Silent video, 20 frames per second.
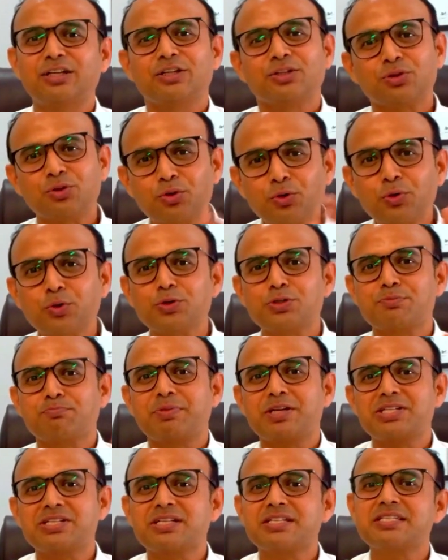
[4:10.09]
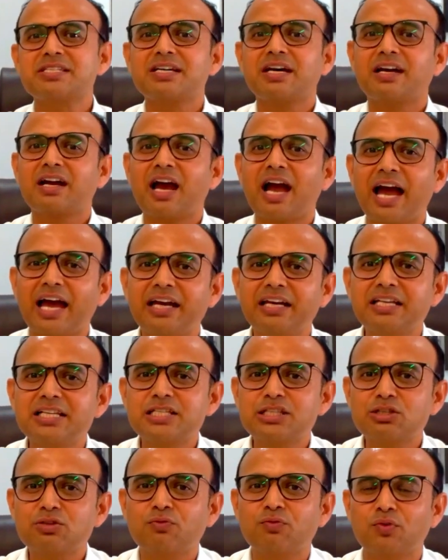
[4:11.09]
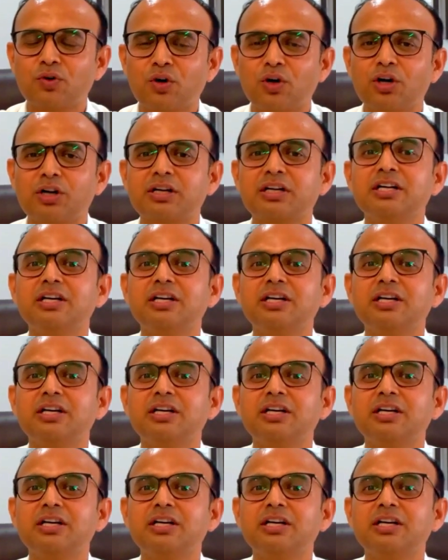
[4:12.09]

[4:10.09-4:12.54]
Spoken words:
Those patients are high risk for